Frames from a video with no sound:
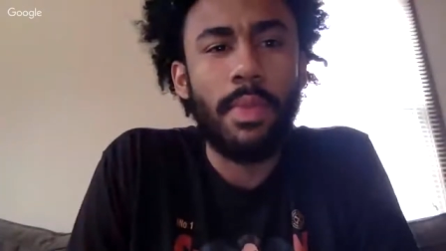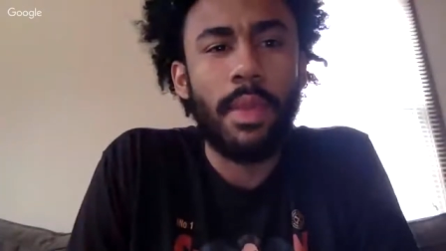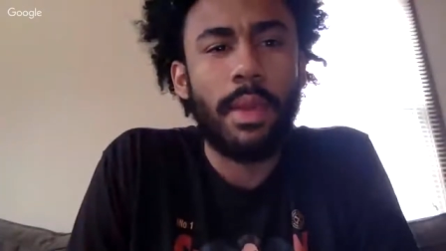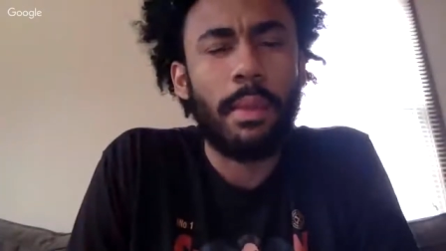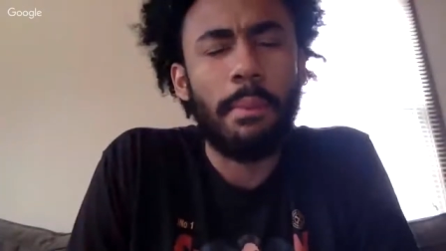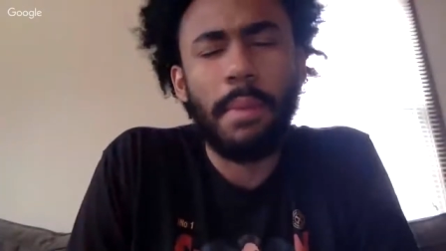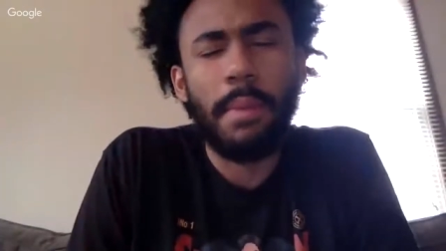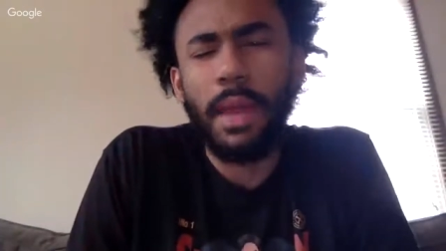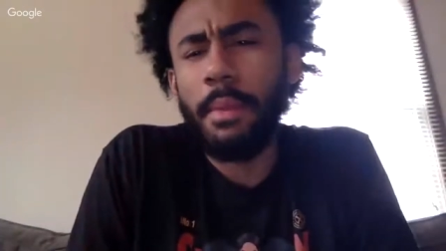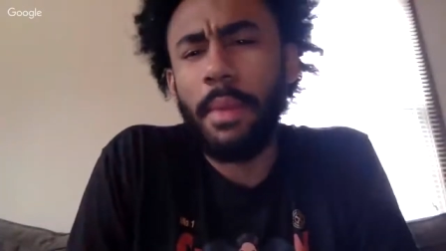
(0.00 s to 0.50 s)

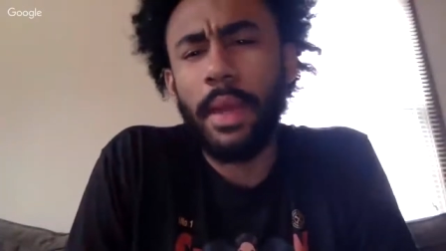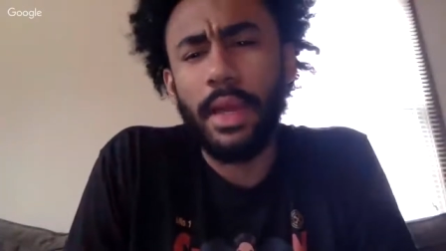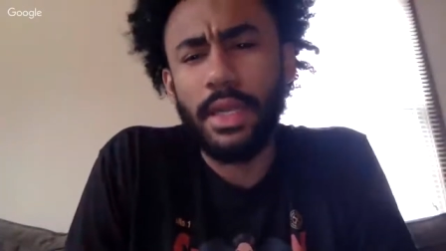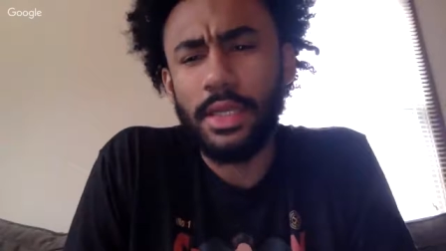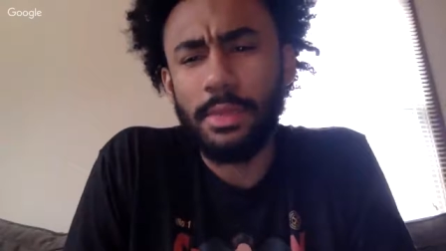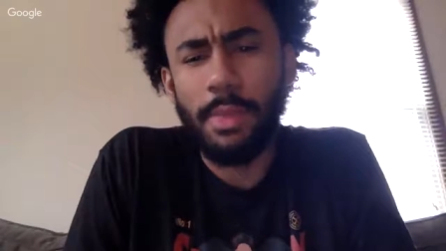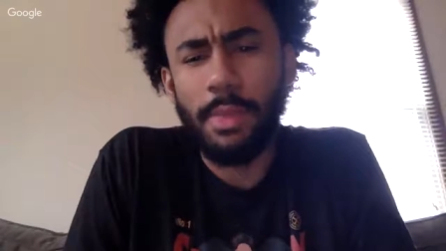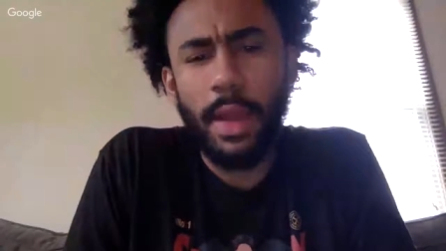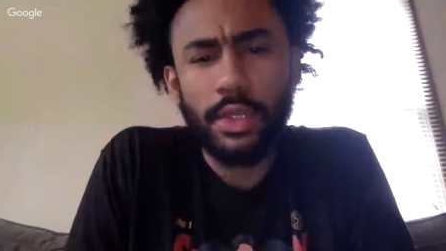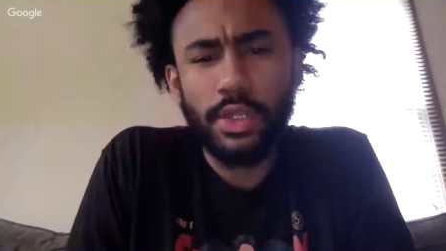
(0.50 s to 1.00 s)
Big men
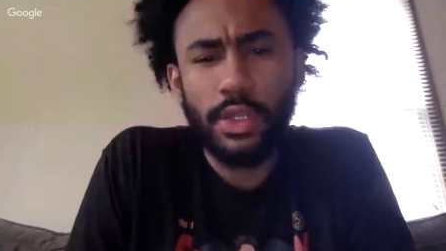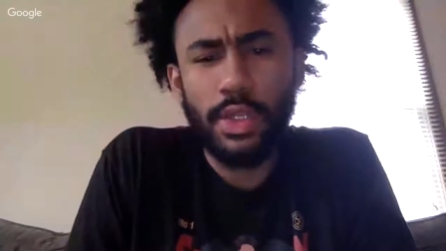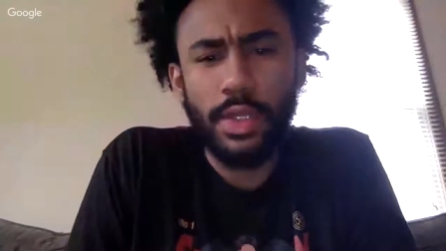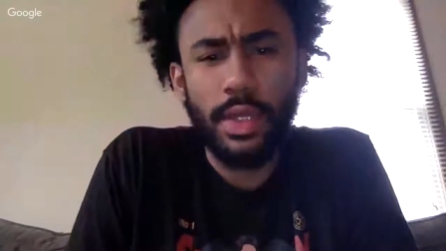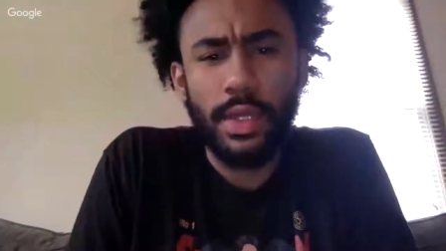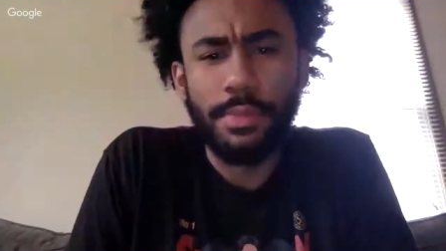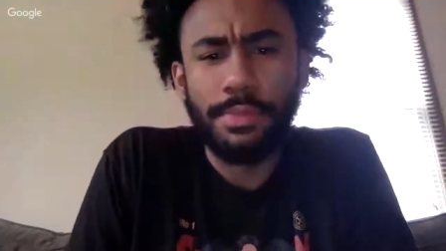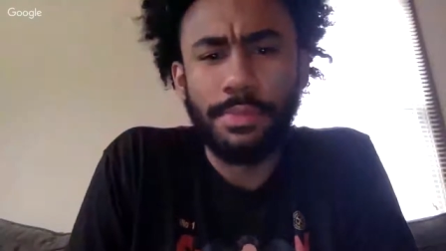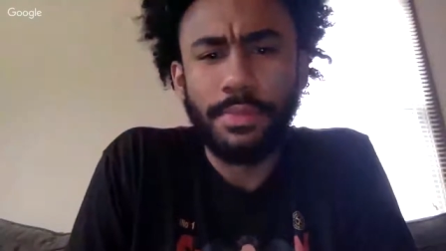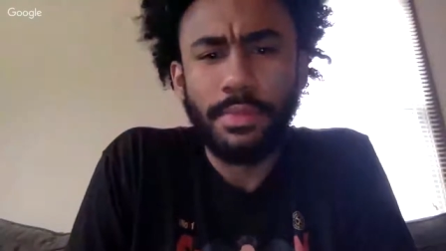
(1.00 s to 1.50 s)

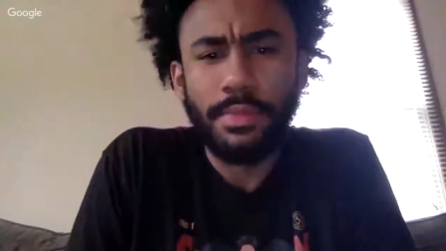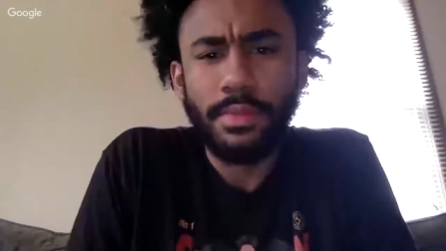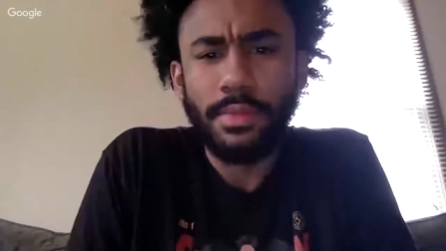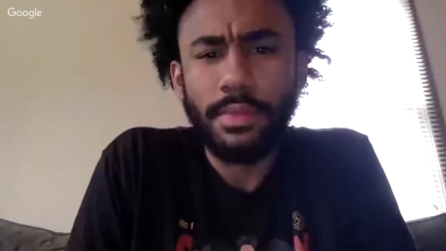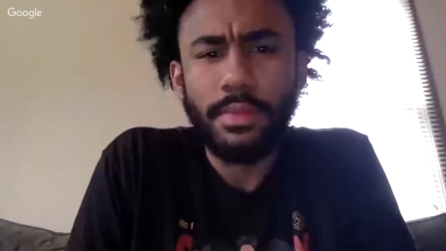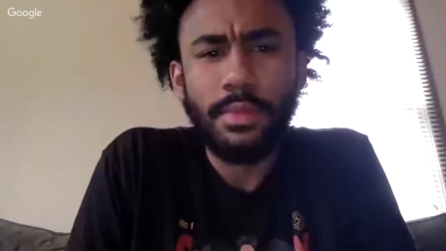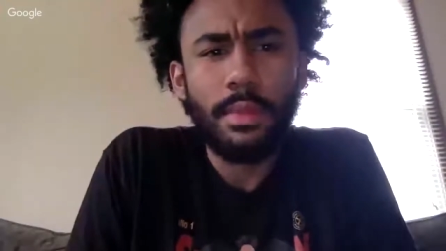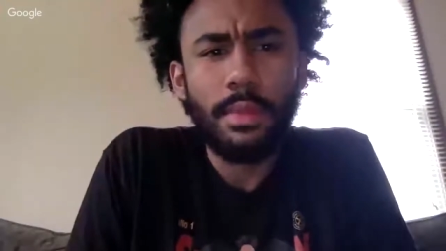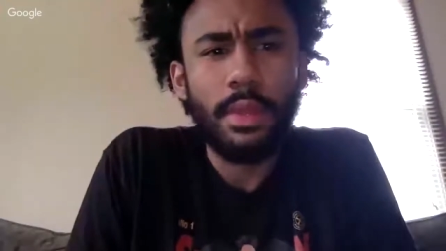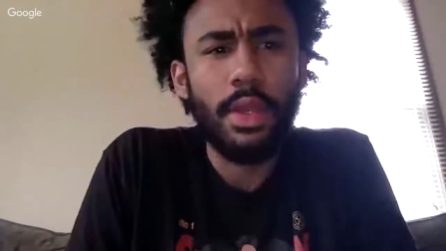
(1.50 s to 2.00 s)
especially,
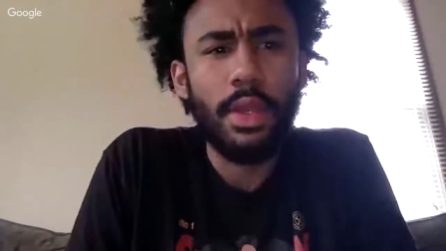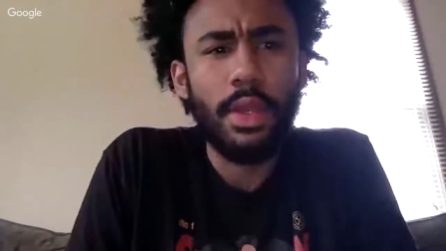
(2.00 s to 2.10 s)
a